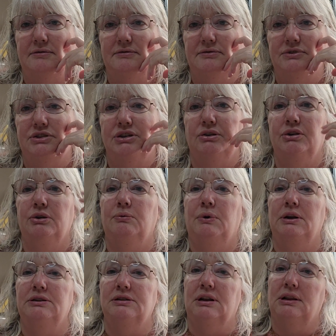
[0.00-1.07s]
So you
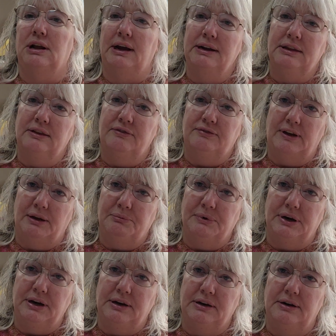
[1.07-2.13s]
want to like the
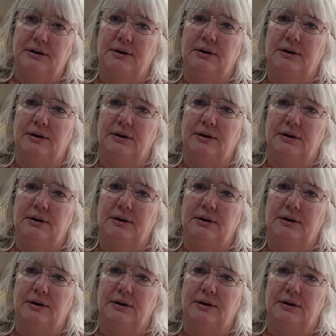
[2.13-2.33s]
fabric,